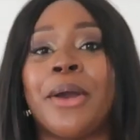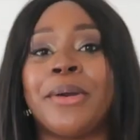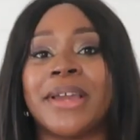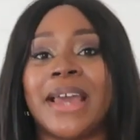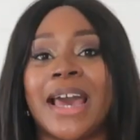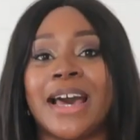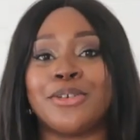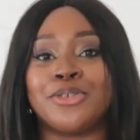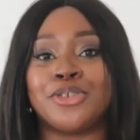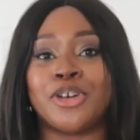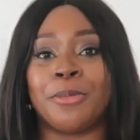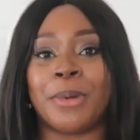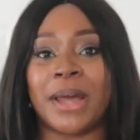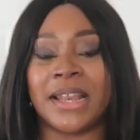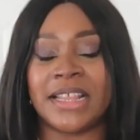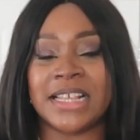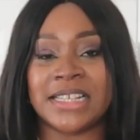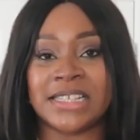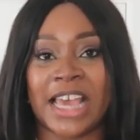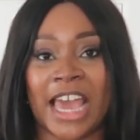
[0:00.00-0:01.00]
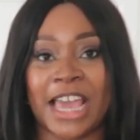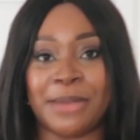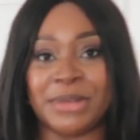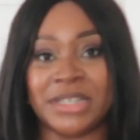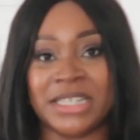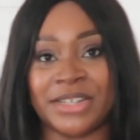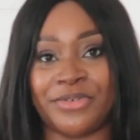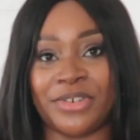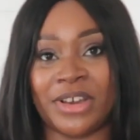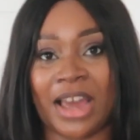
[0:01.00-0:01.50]
going out top. And this came
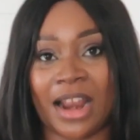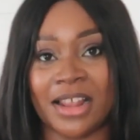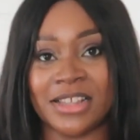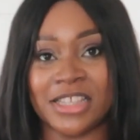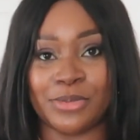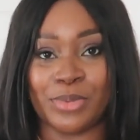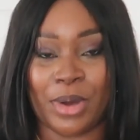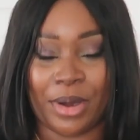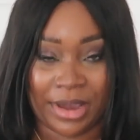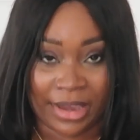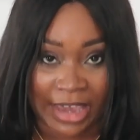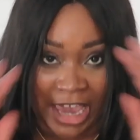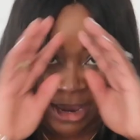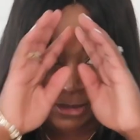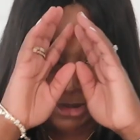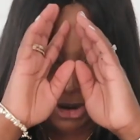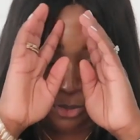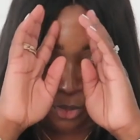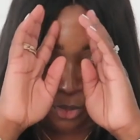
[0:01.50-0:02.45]
in different colours as well. It came